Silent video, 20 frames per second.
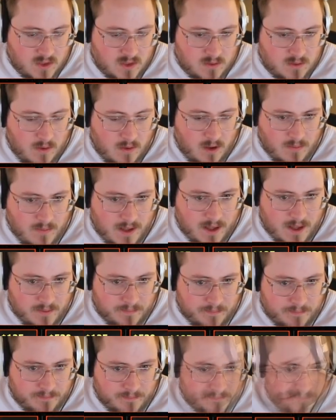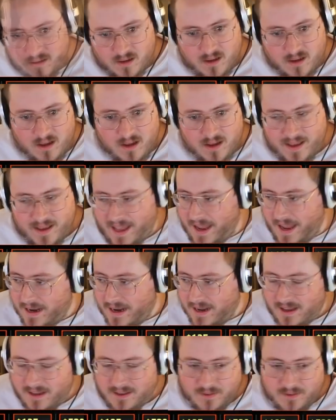Small bet. Oh, I hate
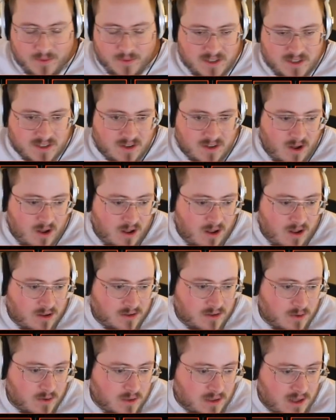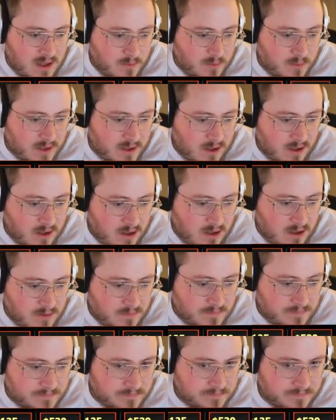it. We just call. No club, we
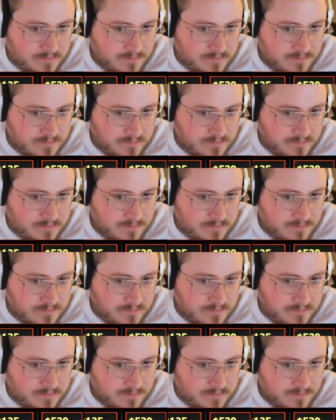call.